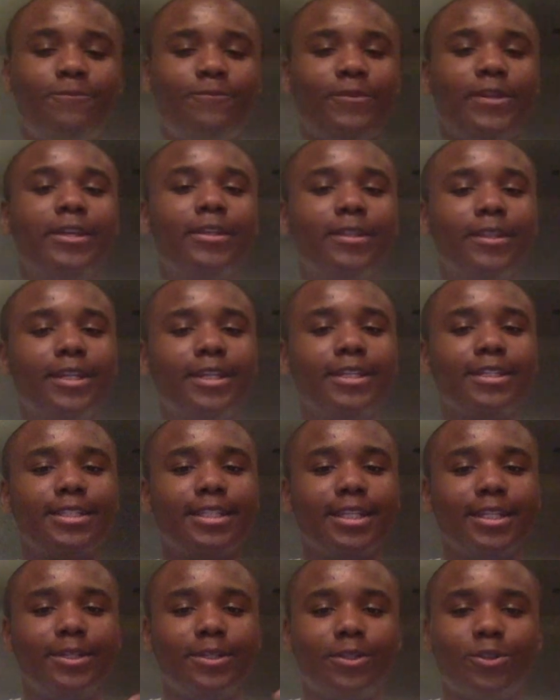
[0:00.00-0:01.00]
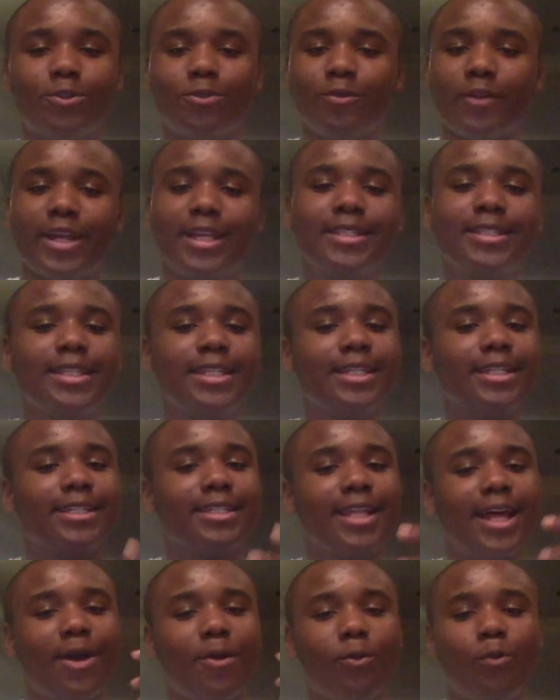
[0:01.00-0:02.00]
feelings and craziness
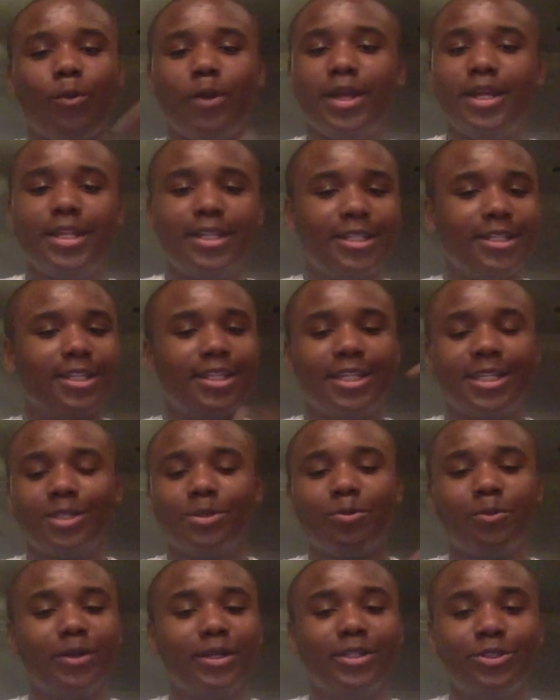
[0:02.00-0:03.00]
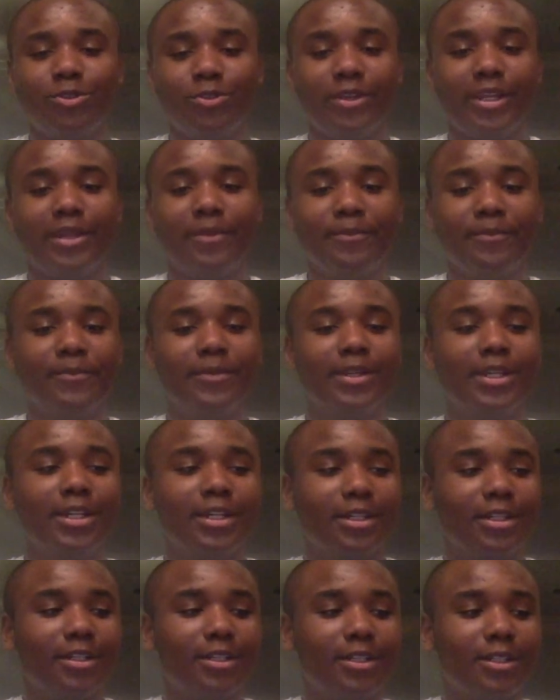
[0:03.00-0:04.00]
that went into this one dream.
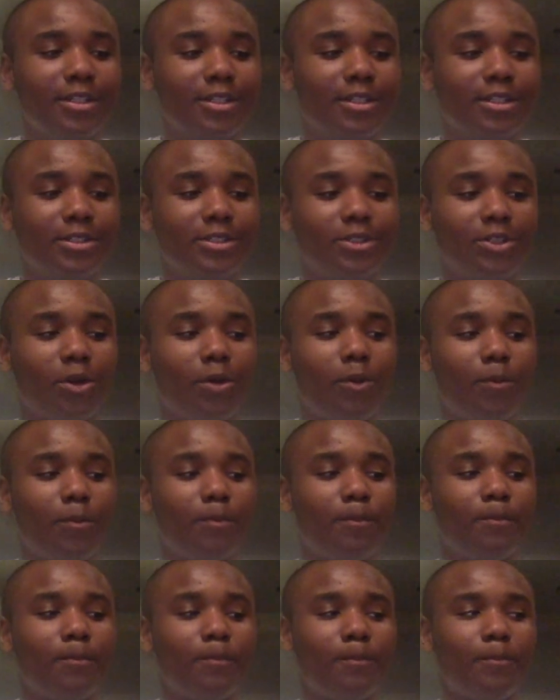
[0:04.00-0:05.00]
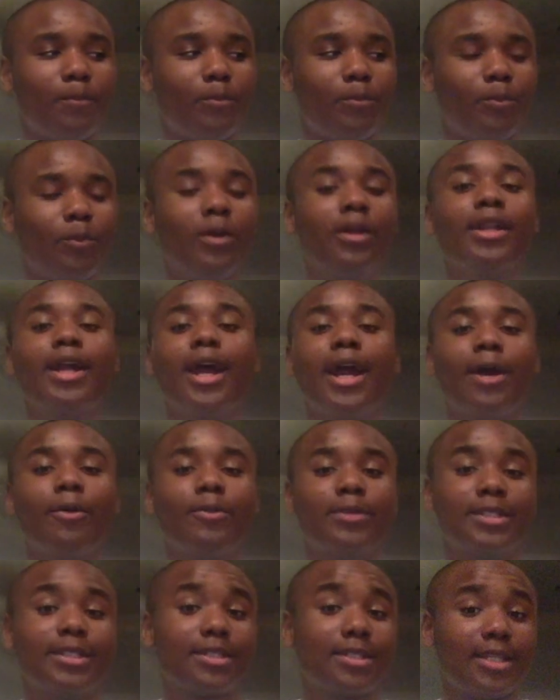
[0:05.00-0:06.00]
So one night I
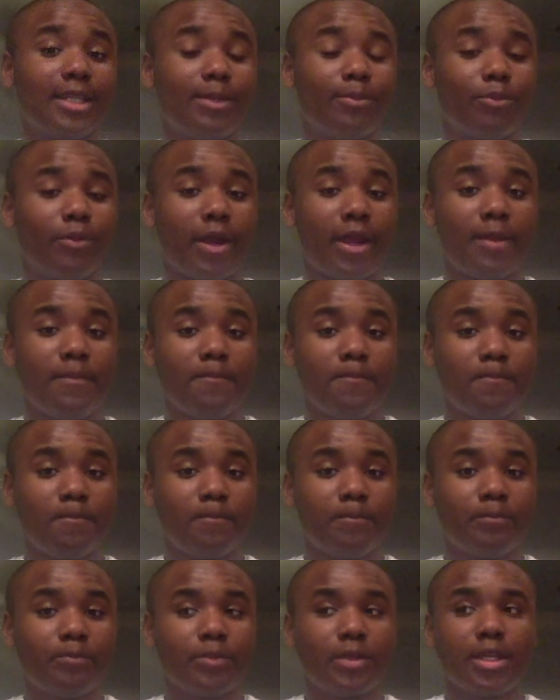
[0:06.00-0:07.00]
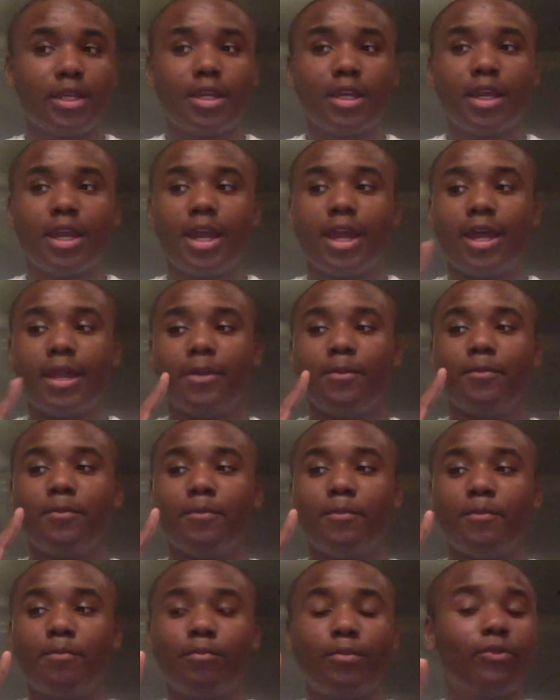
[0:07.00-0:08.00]
went to sleep, right? And
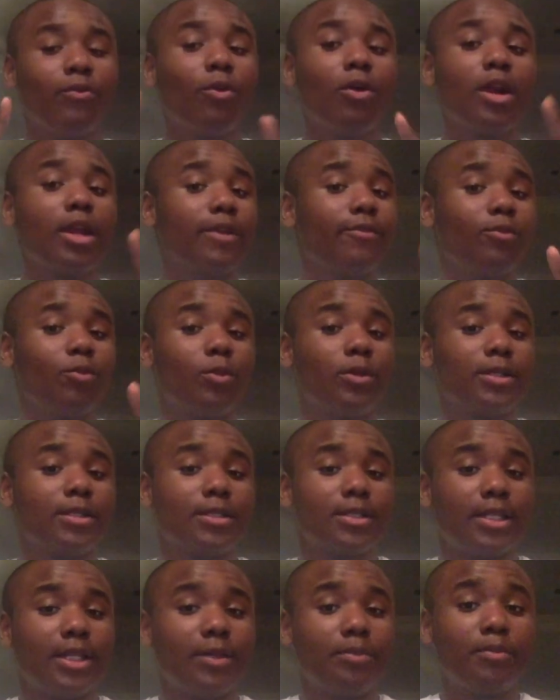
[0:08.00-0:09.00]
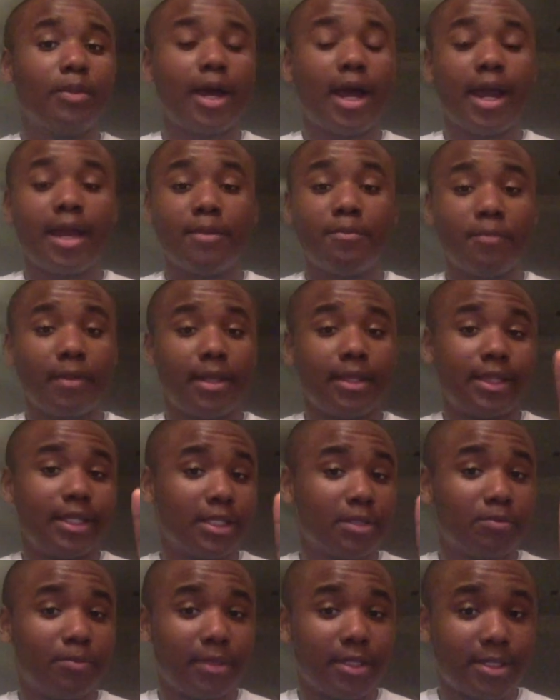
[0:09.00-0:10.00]
before I even went to sleep, I made
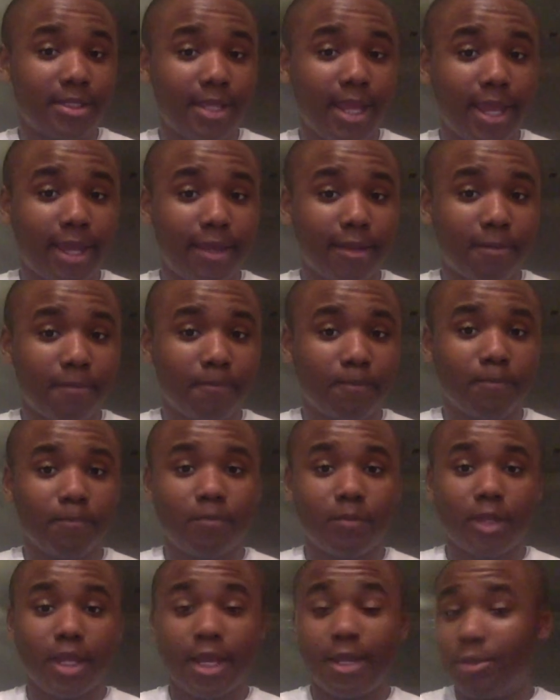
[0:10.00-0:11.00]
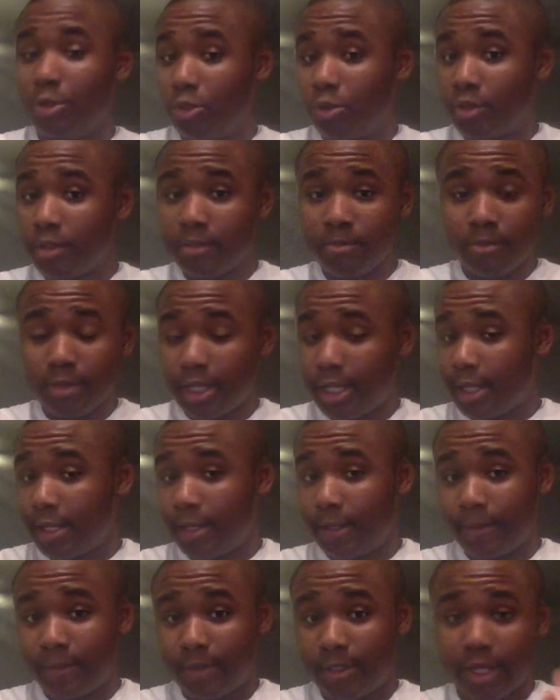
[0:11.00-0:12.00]
this mistake. And you can
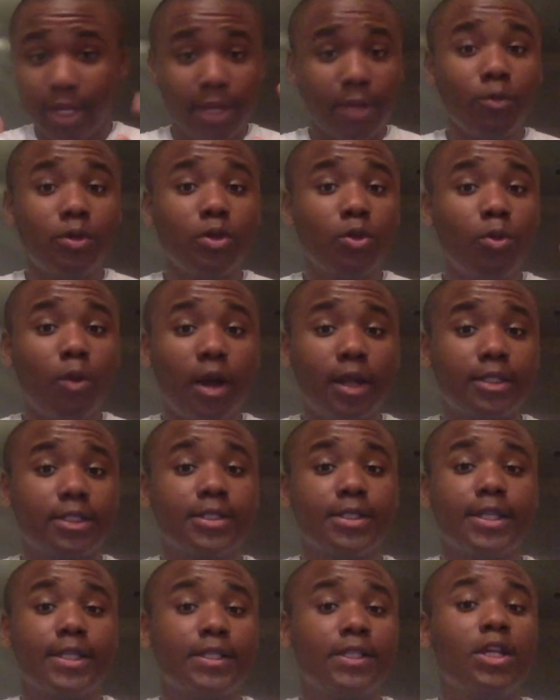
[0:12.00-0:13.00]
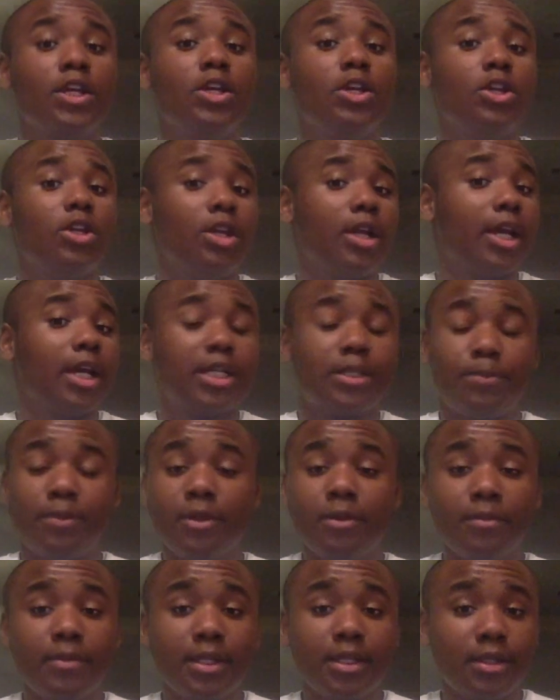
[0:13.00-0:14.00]
and to anyone who watches this,
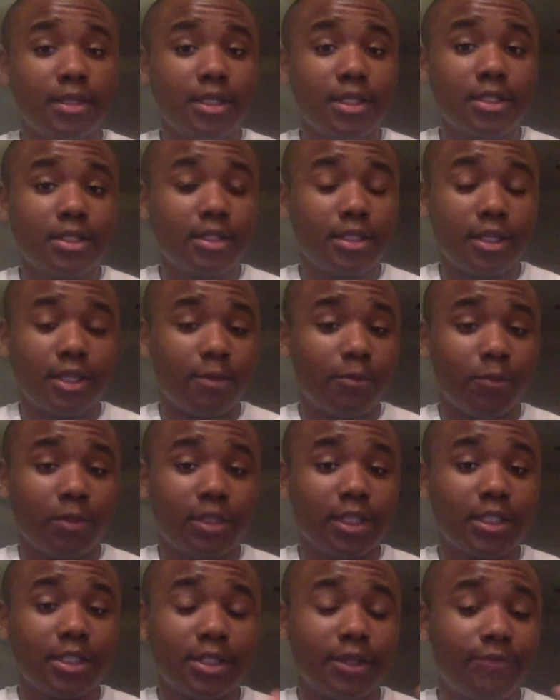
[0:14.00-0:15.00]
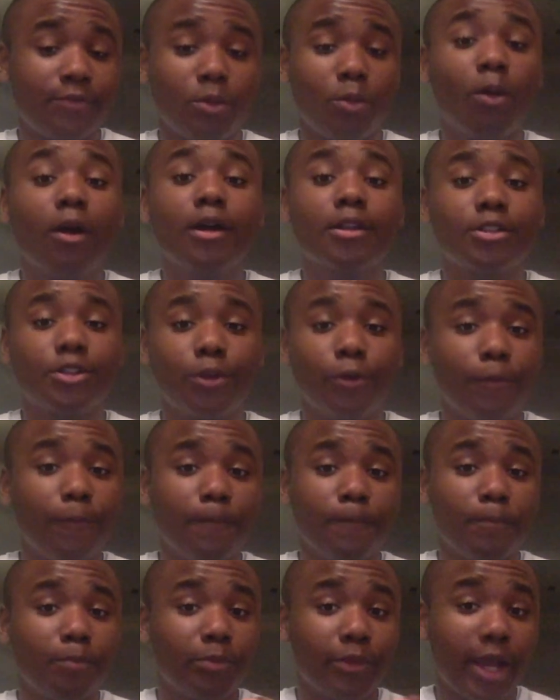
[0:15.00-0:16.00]
experiment this with this if you want to.
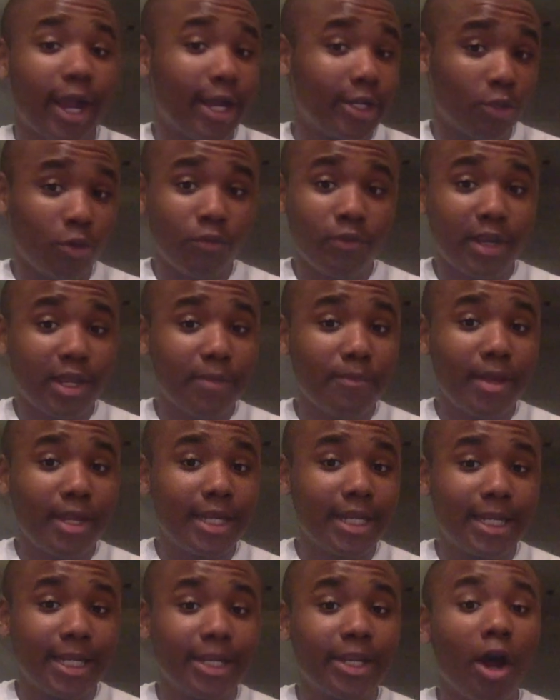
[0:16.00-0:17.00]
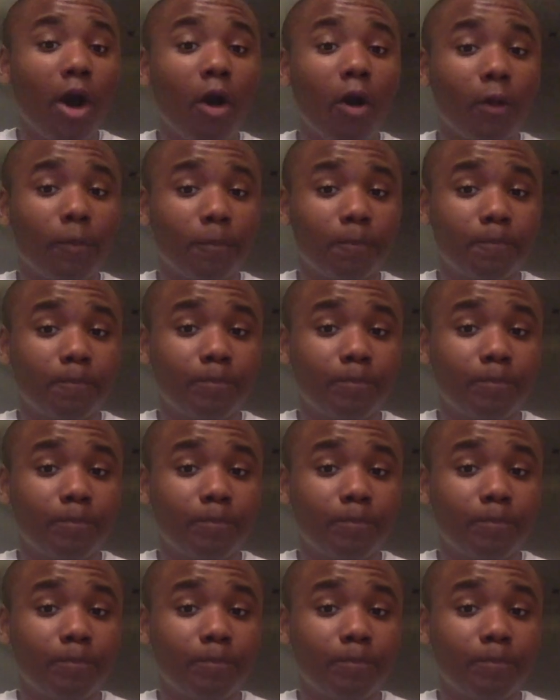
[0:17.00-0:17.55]
I don't recommend it at all.